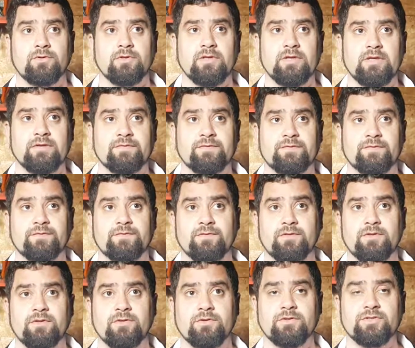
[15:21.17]
if
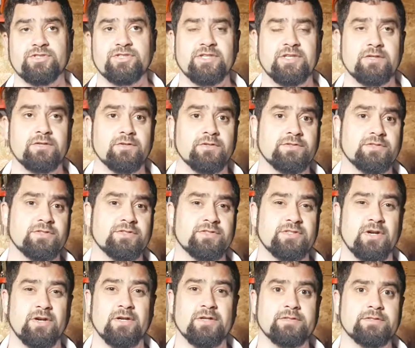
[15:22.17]
your shingles are
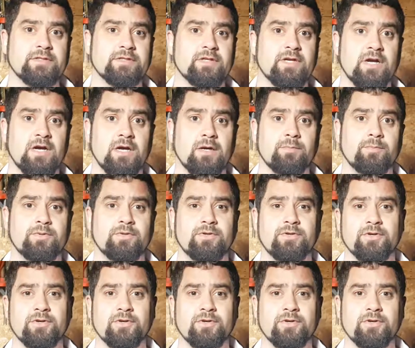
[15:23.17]
starting to cup,